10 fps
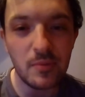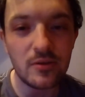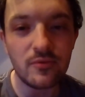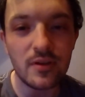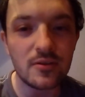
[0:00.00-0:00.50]
be
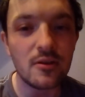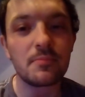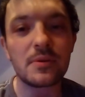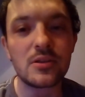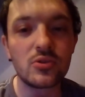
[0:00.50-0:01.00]
dressed
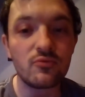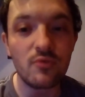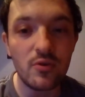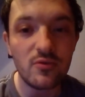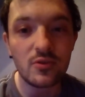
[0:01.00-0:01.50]
up as
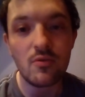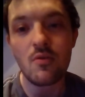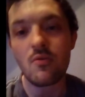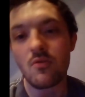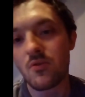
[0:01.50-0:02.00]
Groot
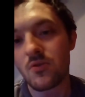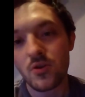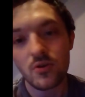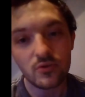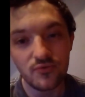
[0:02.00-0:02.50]
or
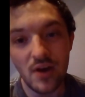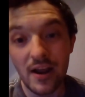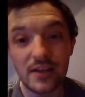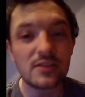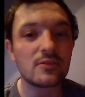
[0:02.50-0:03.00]

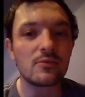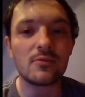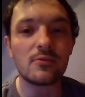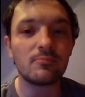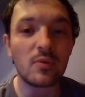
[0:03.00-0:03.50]
Drax
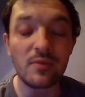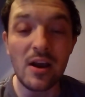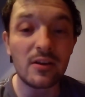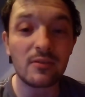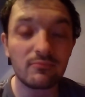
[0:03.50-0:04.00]
or
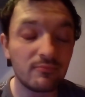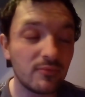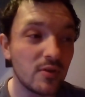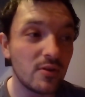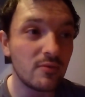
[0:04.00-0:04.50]
Rack,
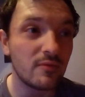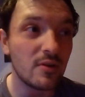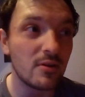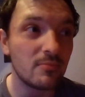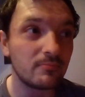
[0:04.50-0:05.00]
the.
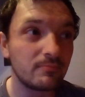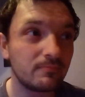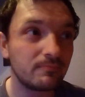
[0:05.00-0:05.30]
Um,